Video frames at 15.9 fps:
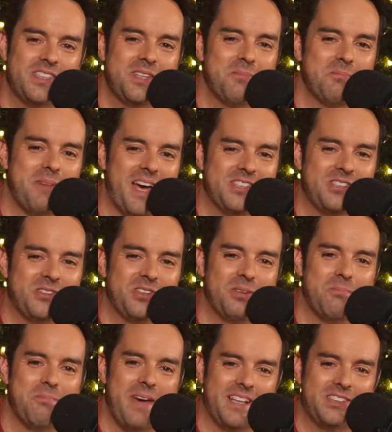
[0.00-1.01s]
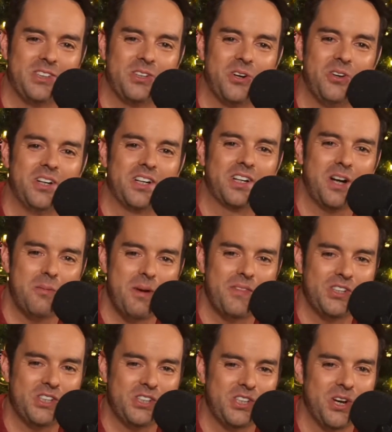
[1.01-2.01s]
ambassador to Mexico to come on
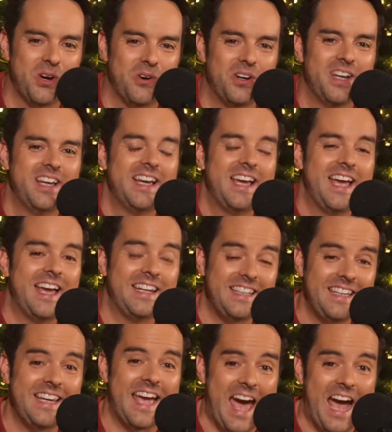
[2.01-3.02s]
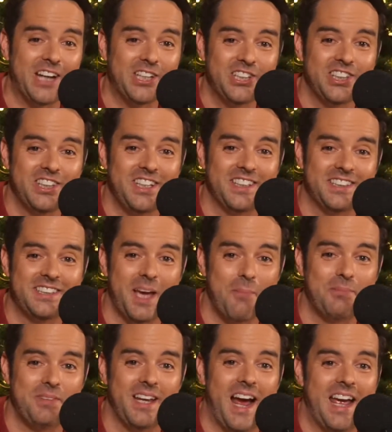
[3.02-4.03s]
the show, and he actually
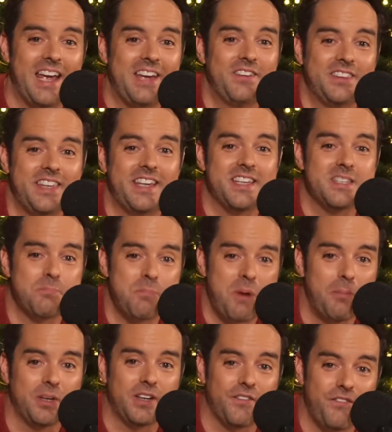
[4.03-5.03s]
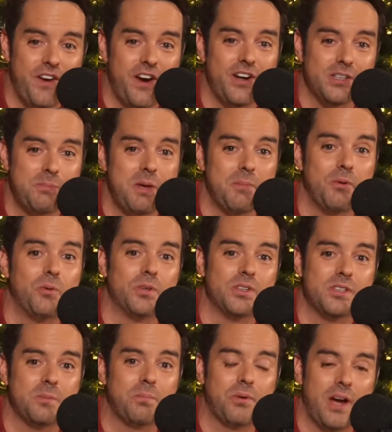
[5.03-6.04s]
accepted. I even think his public affairs people were
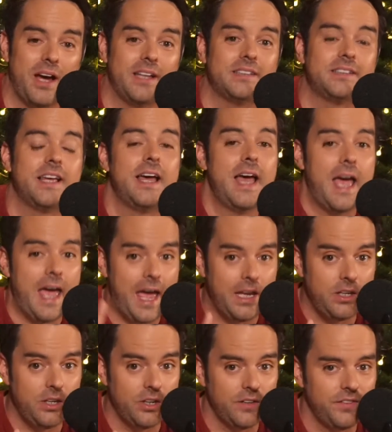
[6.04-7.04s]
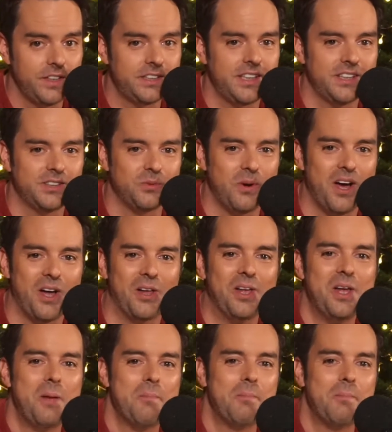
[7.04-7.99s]
surprised and nervous as well.